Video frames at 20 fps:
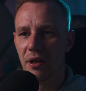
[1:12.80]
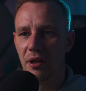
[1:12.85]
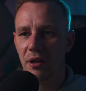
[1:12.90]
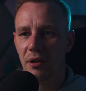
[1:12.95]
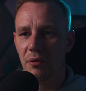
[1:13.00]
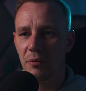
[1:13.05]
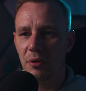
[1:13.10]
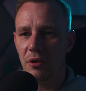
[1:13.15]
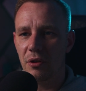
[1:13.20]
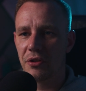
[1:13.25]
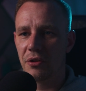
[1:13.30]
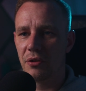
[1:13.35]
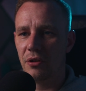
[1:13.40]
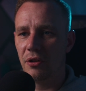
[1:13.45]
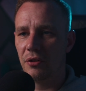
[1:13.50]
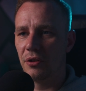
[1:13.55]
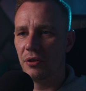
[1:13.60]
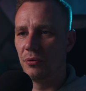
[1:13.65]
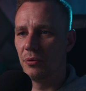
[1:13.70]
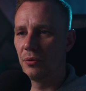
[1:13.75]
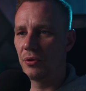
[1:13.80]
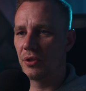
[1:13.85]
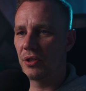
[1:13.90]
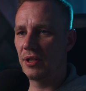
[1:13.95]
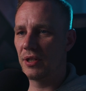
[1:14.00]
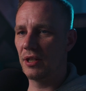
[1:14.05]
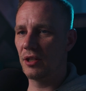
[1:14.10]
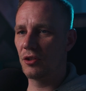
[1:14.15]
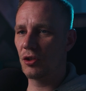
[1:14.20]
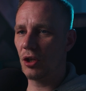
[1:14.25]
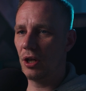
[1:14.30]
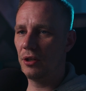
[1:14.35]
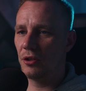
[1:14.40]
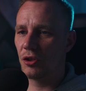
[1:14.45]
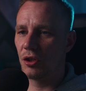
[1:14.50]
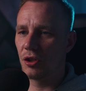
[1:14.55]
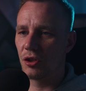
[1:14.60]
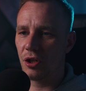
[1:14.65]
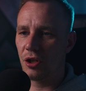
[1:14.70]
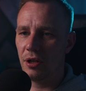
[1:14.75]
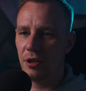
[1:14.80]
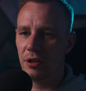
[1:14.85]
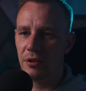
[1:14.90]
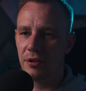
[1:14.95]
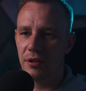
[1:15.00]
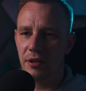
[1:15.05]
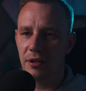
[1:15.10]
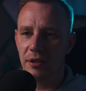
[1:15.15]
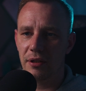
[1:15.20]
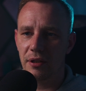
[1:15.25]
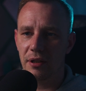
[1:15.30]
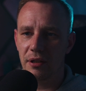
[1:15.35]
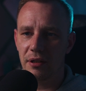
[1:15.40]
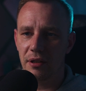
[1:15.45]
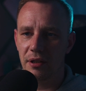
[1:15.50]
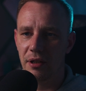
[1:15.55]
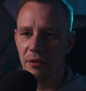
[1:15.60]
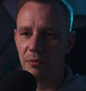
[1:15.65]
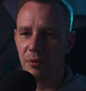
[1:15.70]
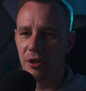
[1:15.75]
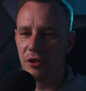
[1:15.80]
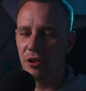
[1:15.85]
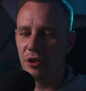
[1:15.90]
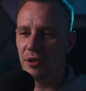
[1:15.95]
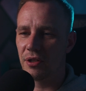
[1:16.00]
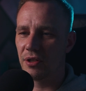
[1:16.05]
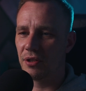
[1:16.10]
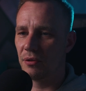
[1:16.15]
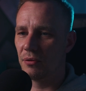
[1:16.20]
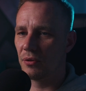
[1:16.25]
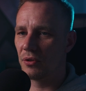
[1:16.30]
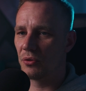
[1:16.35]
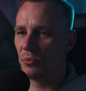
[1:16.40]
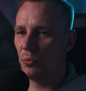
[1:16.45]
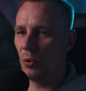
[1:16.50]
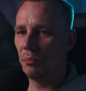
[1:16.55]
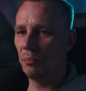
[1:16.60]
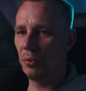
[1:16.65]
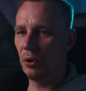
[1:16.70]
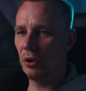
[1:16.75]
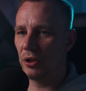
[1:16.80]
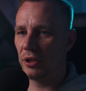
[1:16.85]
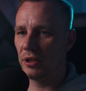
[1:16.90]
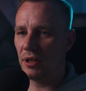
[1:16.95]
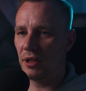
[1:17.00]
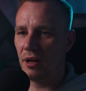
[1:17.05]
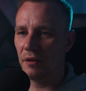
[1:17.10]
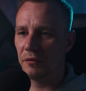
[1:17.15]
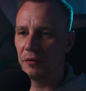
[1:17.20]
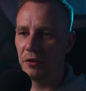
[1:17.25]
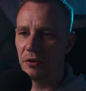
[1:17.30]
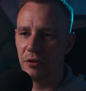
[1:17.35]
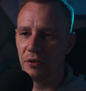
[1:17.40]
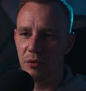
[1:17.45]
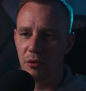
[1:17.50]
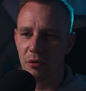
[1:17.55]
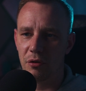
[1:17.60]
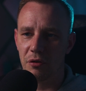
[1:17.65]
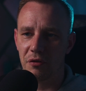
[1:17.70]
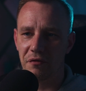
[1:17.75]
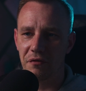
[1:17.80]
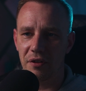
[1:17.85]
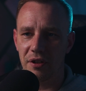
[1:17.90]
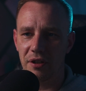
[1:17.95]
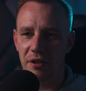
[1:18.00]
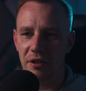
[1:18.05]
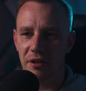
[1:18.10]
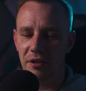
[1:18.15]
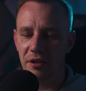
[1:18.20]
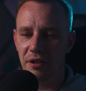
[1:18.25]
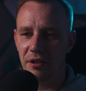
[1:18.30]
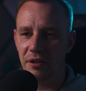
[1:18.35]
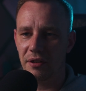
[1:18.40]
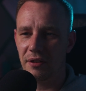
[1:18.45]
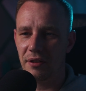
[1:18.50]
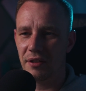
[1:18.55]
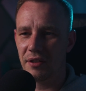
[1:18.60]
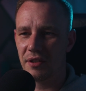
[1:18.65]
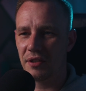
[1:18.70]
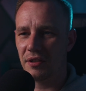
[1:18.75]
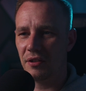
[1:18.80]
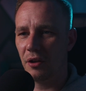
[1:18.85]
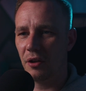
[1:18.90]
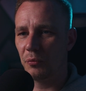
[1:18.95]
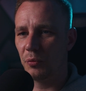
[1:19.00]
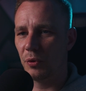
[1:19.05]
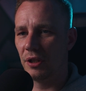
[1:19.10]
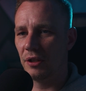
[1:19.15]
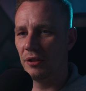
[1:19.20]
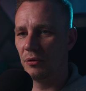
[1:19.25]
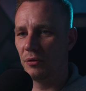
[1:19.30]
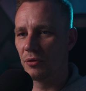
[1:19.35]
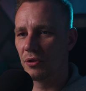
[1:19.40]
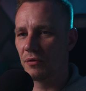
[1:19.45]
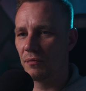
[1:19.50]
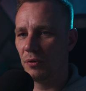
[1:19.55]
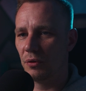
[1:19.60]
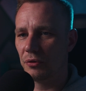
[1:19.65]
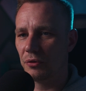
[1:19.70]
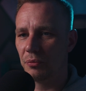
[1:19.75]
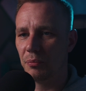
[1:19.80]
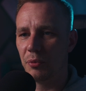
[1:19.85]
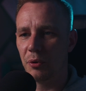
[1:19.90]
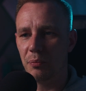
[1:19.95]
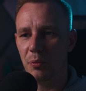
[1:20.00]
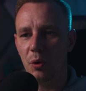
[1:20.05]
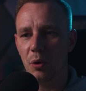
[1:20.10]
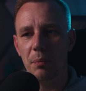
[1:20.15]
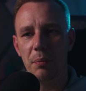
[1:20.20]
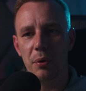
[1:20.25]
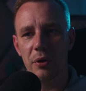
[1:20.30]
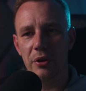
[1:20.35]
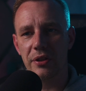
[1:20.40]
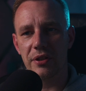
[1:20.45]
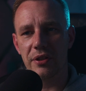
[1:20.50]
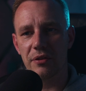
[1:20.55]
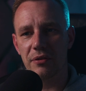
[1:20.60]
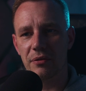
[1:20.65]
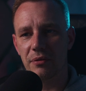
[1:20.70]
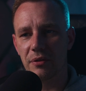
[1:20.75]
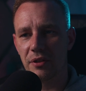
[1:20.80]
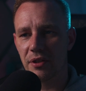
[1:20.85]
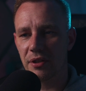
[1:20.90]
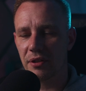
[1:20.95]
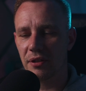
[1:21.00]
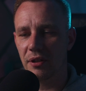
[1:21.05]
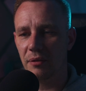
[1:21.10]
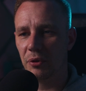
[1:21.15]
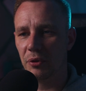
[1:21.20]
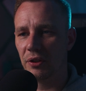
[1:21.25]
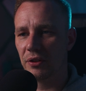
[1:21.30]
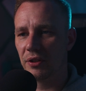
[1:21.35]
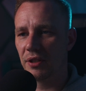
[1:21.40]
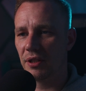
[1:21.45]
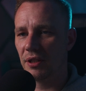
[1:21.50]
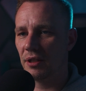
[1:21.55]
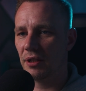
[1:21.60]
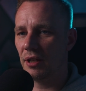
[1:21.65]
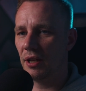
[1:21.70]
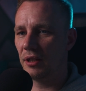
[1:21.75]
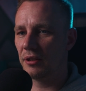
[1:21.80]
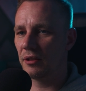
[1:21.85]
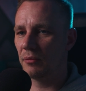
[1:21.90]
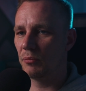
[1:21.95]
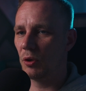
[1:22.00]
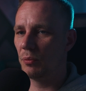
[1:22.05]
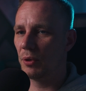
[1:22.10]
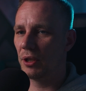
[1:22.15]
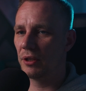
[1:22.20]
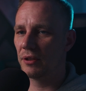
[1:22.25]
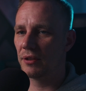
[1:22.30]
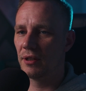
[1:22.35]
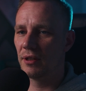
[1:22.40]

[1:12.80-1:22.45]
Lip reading: We're also gonna use the Challenging Shout. Here we just use 1 point after the nerf. It is not really useful to put more points into this ability at the moment.